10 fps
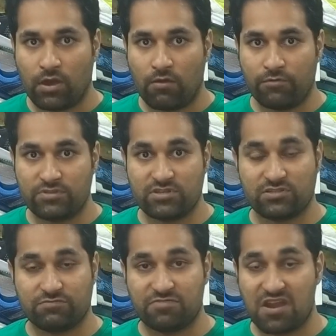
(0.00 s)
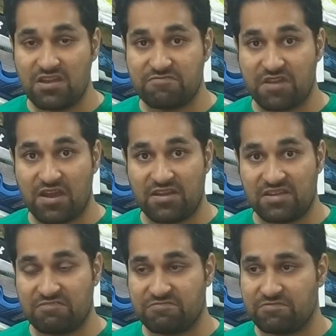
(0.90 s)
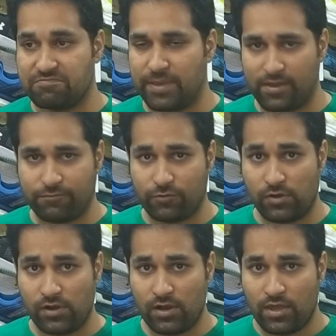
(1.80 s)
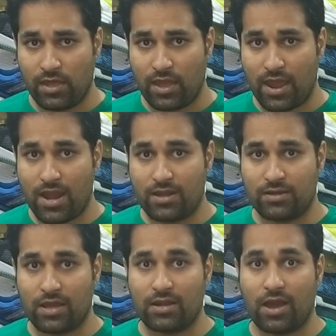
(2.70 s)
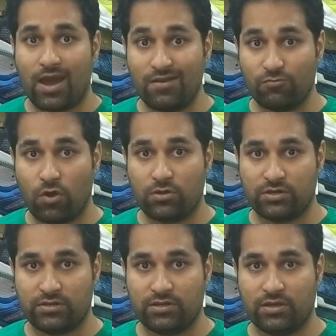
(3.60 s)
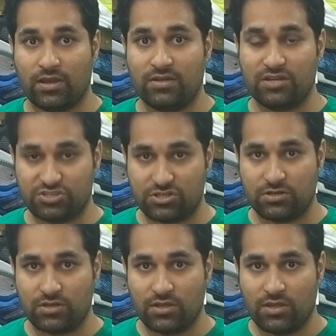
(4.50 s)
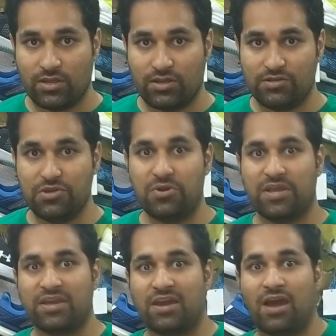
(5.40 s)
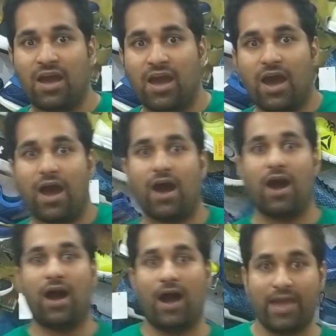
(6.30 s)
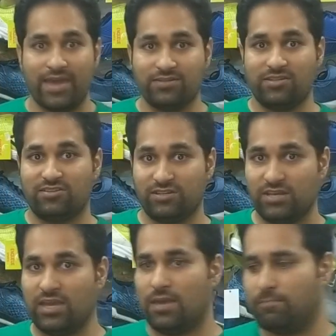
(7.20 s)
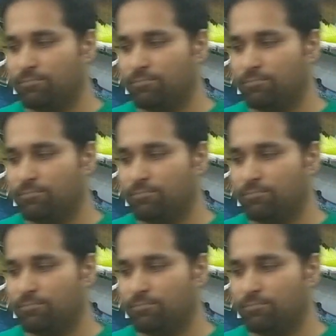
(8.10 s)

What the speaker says: which is very painful and an unwanted condition during a high intensity game.